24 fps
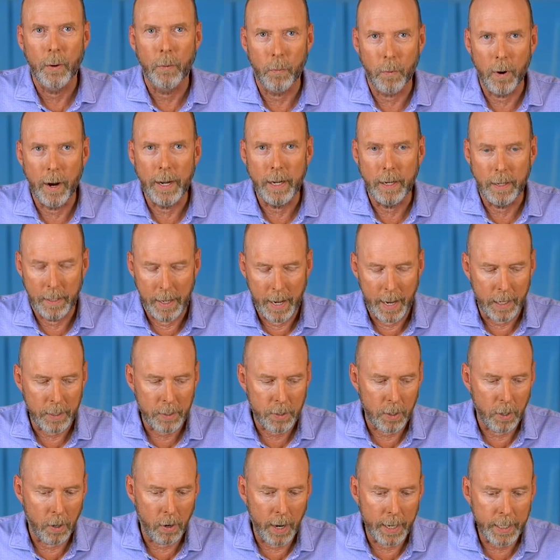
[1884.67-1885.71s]
Right. Yeah.
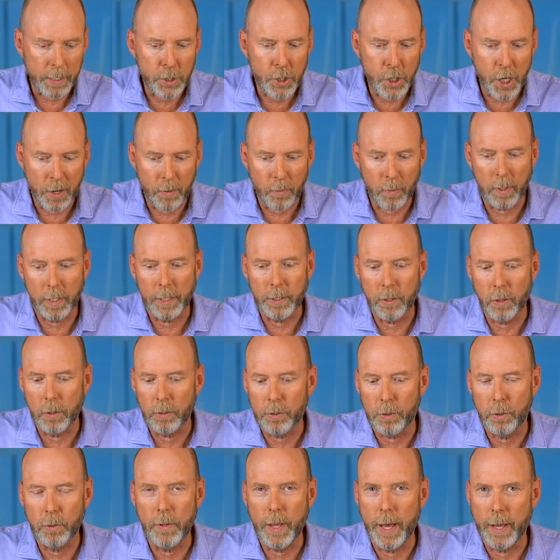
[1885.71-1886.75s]
So I generally
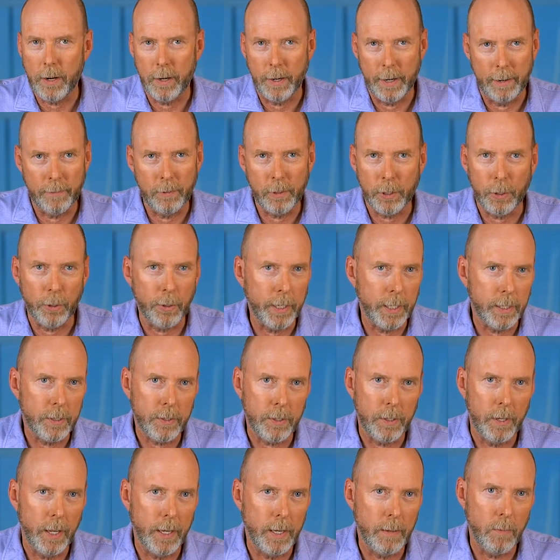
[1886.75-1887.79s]
don't do that on
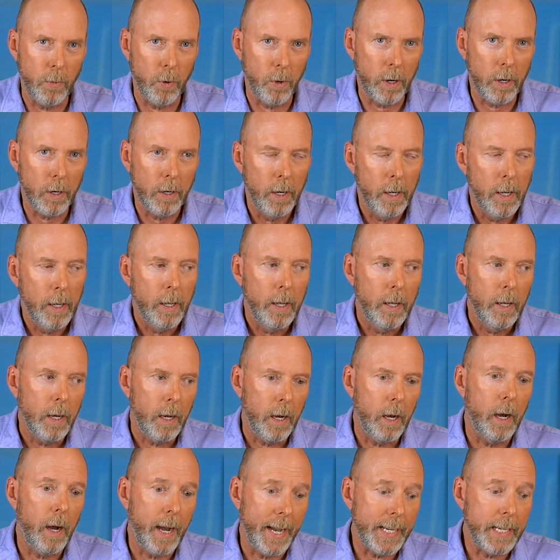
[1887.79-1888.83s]
evergreens anymore.
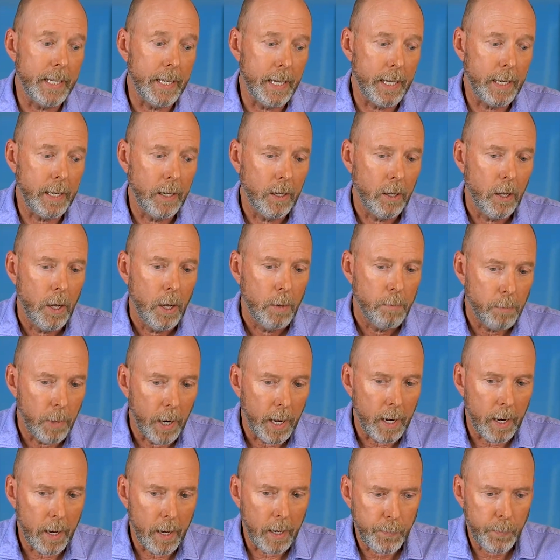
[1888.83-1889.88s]
I did,
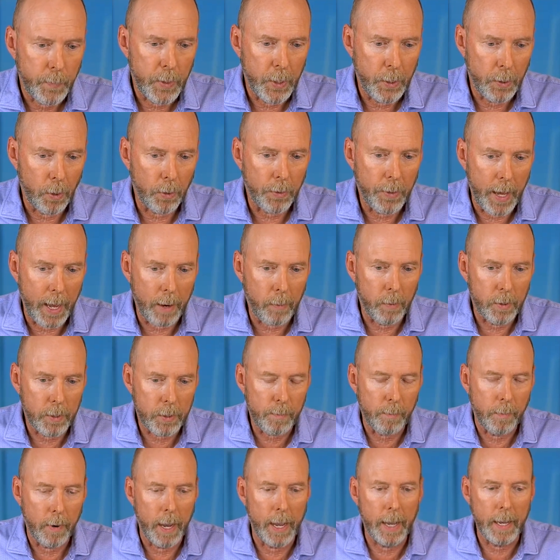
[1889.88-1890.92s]
but that
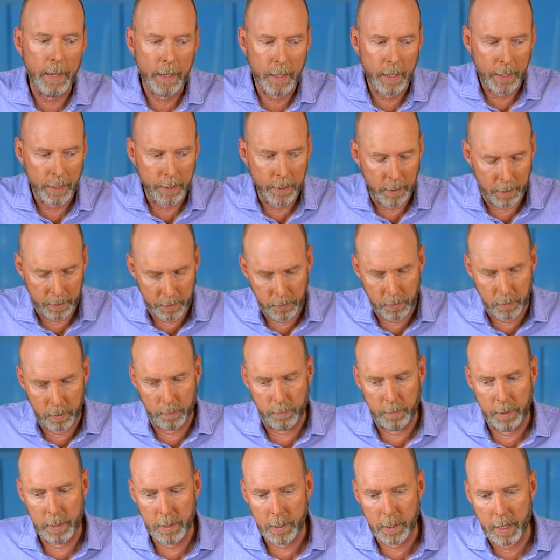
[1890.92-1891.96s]
was my
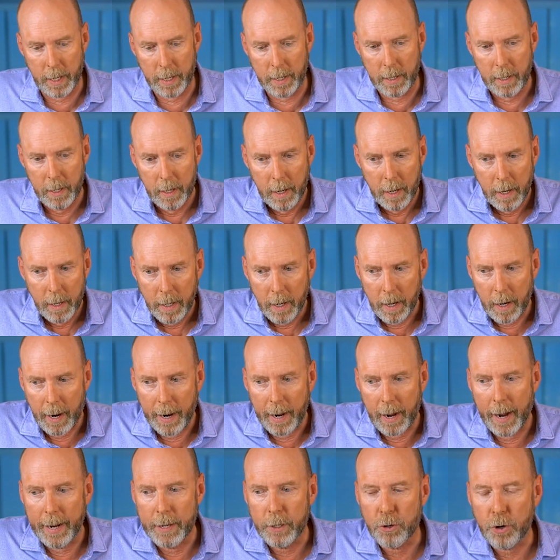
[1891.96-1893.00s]
conundrum. Is
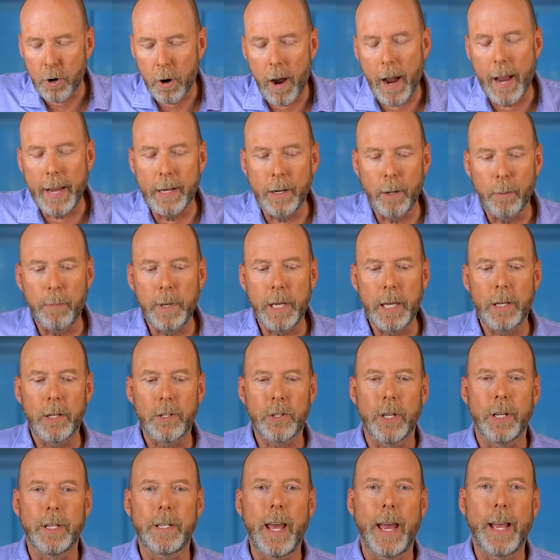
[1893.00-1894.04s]
I try to be
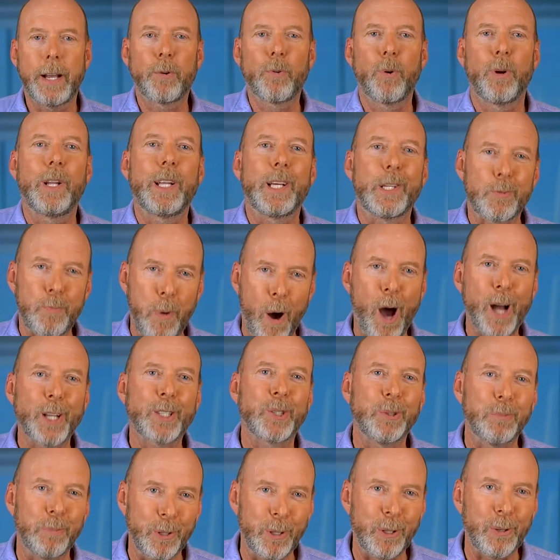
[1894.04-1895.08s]
as integral as
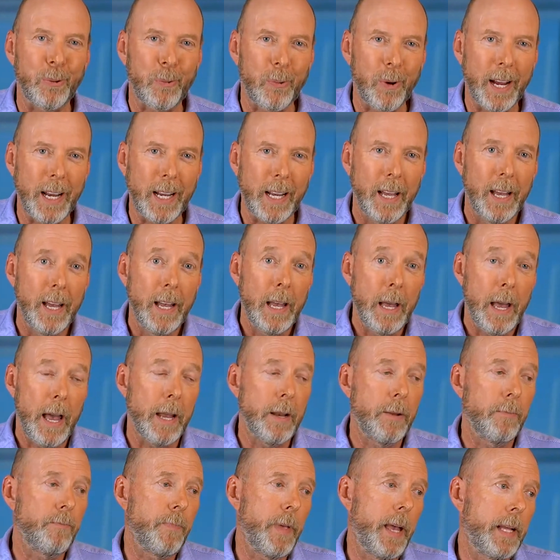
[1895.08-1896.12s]
possible, right?
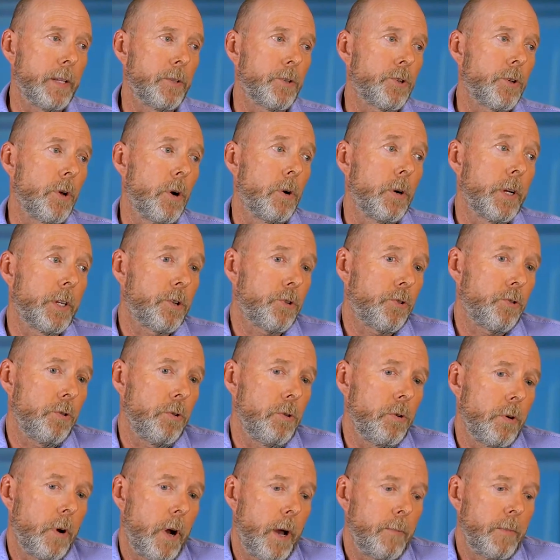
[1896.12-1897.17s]
And so it's
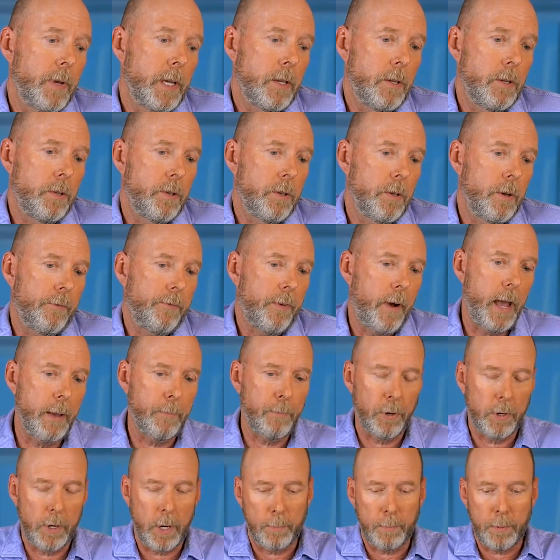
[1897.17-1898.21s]
true. I mean, if I
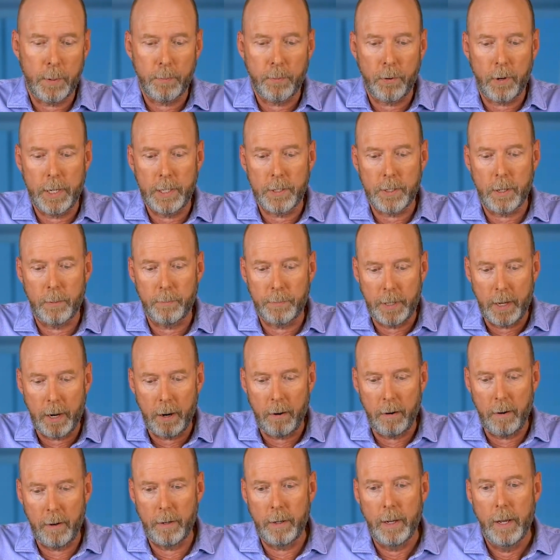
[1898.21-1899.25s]
put up a price up
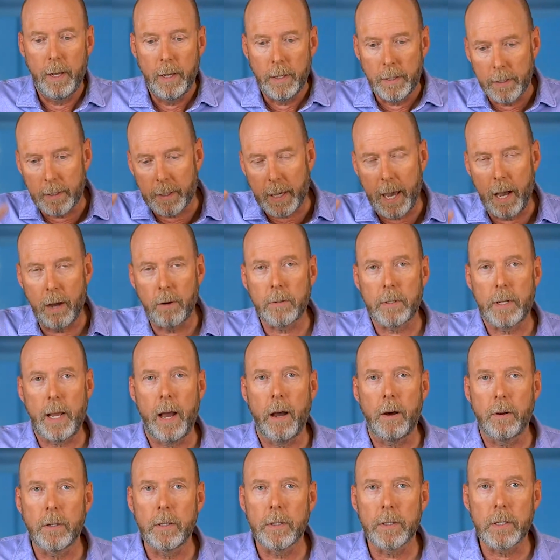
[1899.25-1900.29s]
there and the
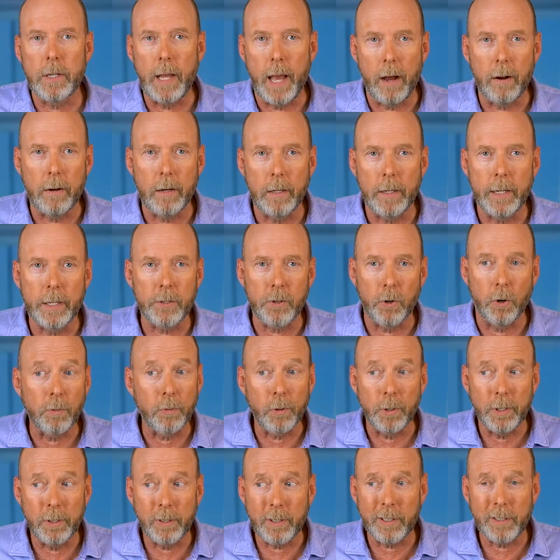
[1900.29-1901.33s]
countdown is down and it's
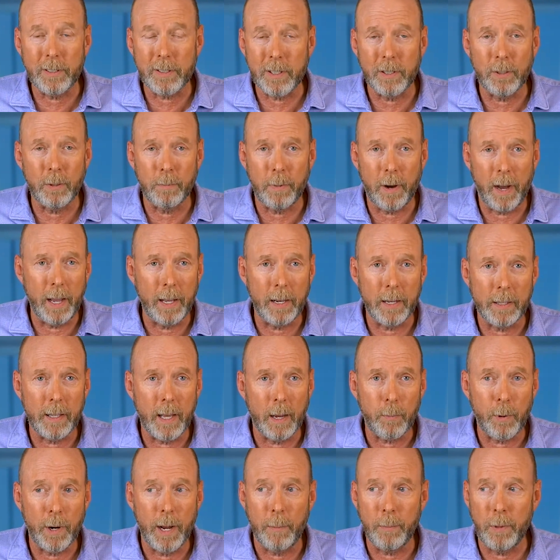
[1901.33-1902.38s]
over, you can still buy it at
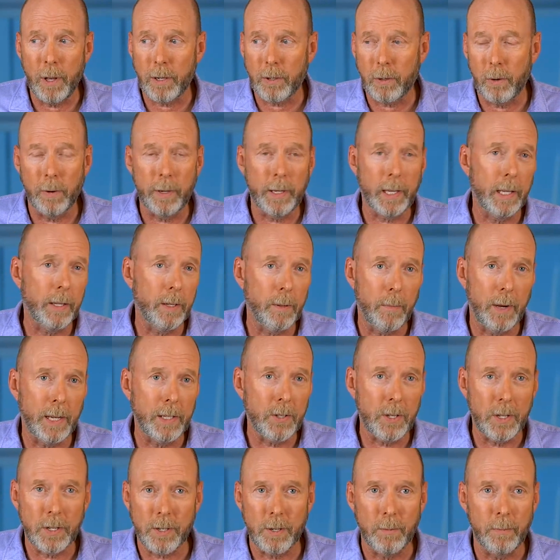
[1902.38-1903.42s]
that price. I'm not going into my
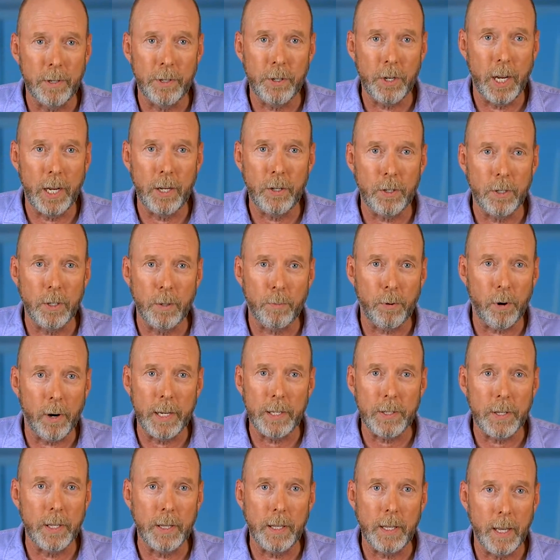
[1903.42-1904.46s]
system and changing the
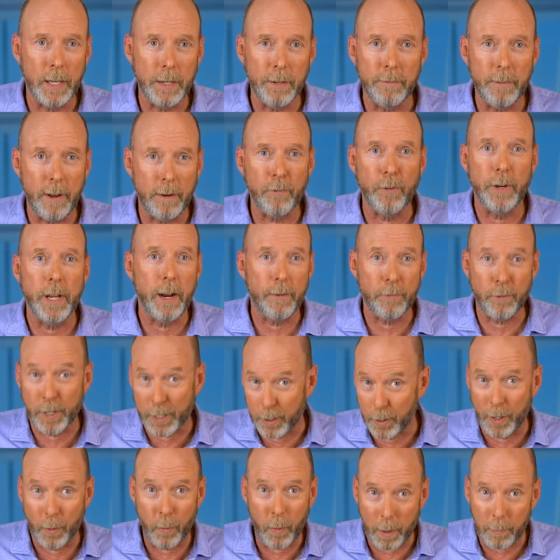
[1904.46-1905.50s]
price at the end of every
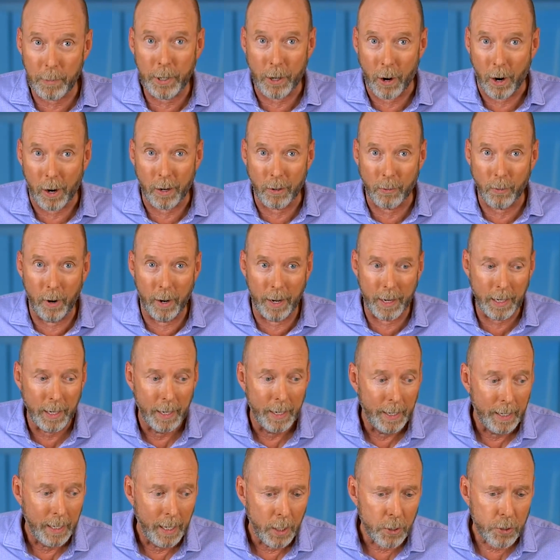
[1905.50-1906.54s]
evergreen webinar, right?
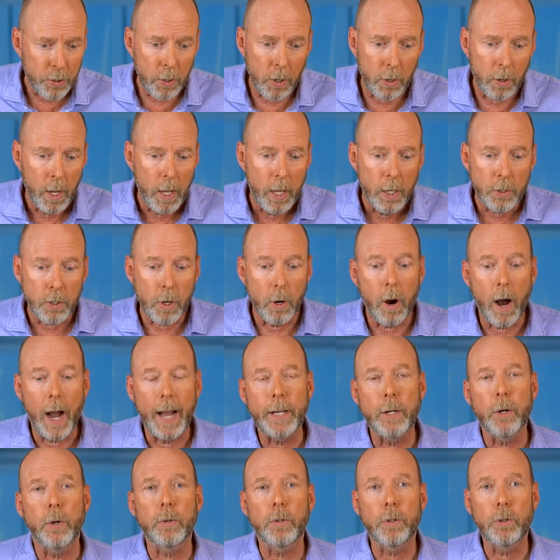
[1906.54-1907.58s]
So
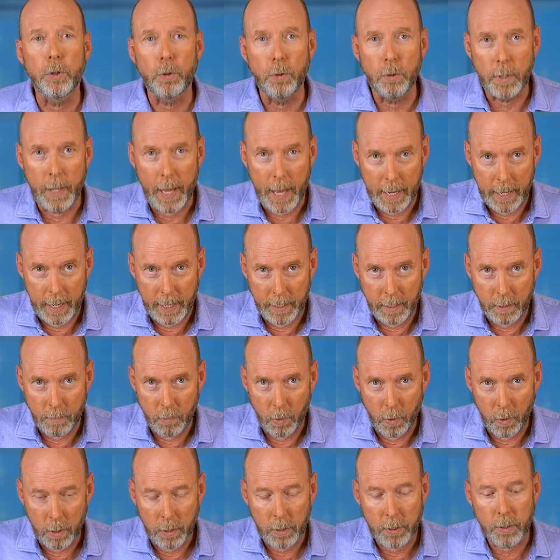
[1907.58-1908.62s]
I don't do that
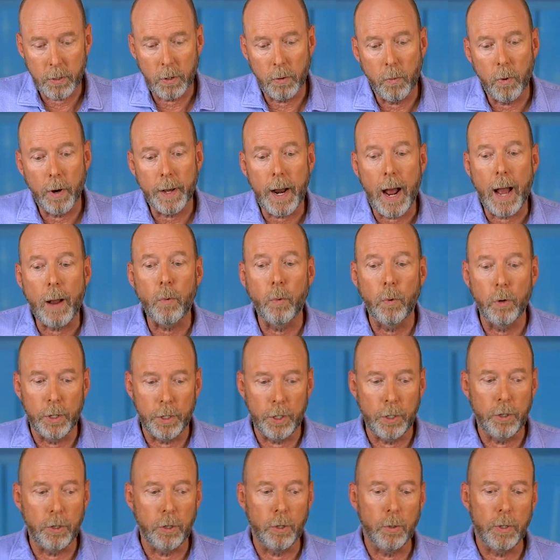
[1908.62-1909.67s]
anymore. So what I
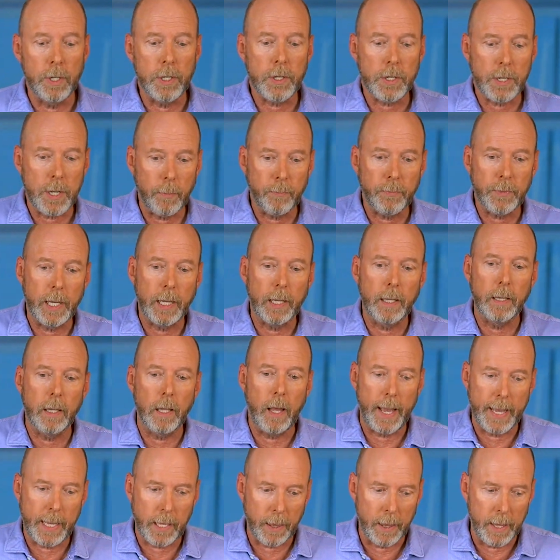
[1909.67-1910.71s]
would do is something
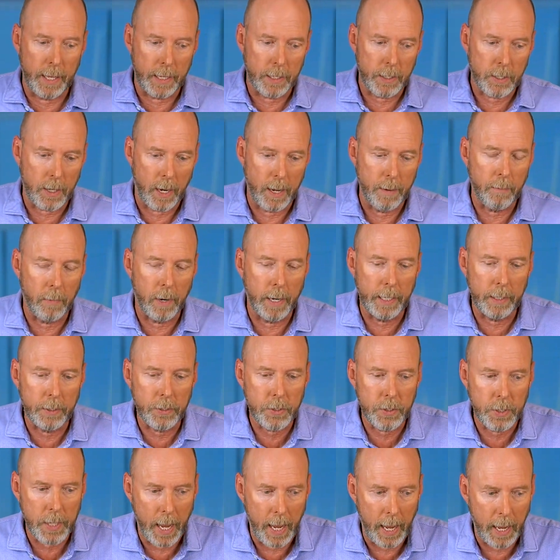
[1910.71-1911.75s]
like this. I might
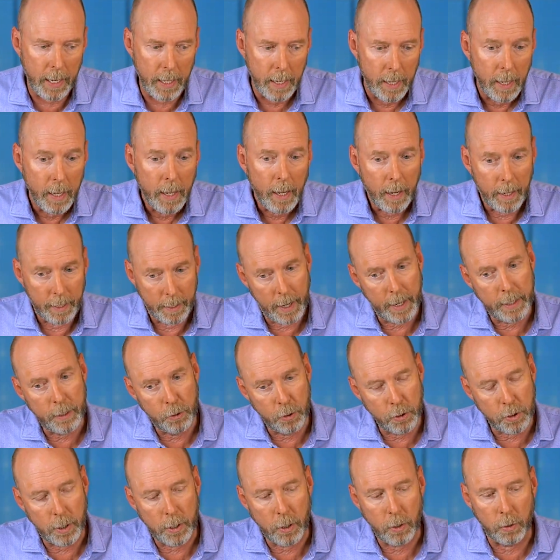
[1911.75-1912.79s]
say, and I
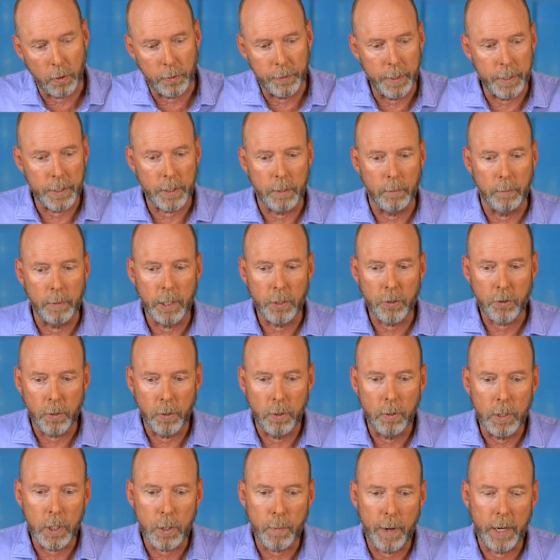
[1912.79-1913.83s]
usually hold this to be
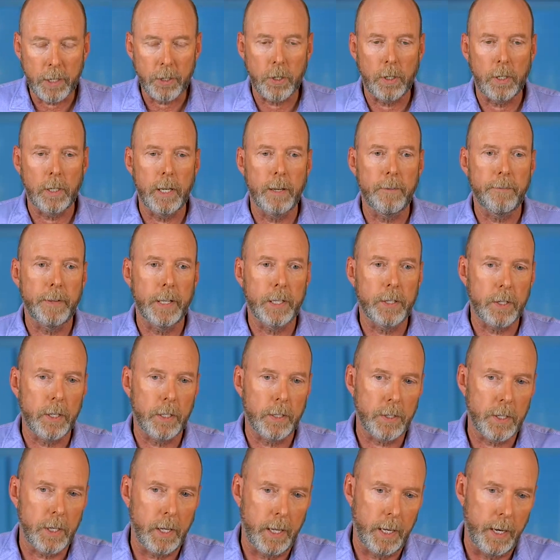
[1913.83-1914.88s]
true, especially if it's
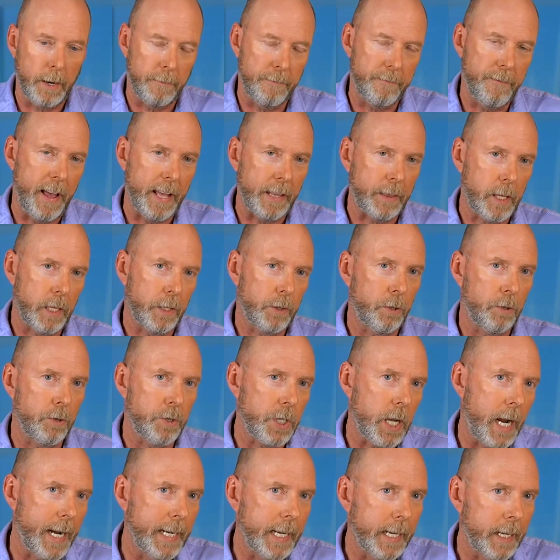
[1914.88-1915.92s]
an event that they're
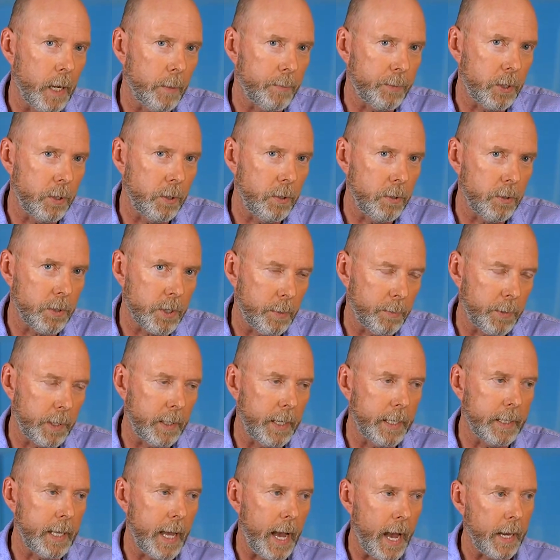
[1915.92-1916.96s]
signing up to, something
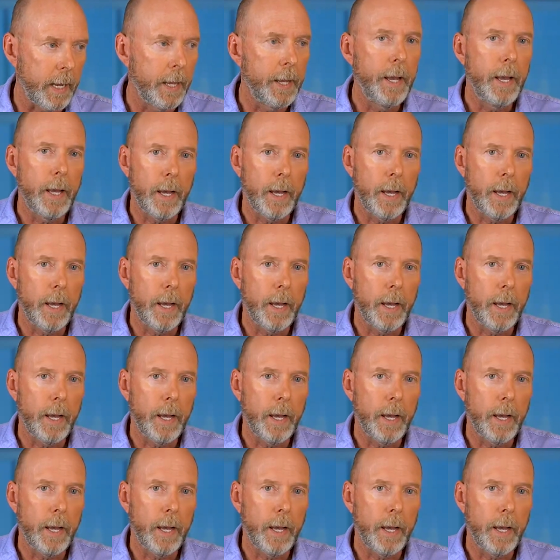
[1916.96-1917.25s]
like that.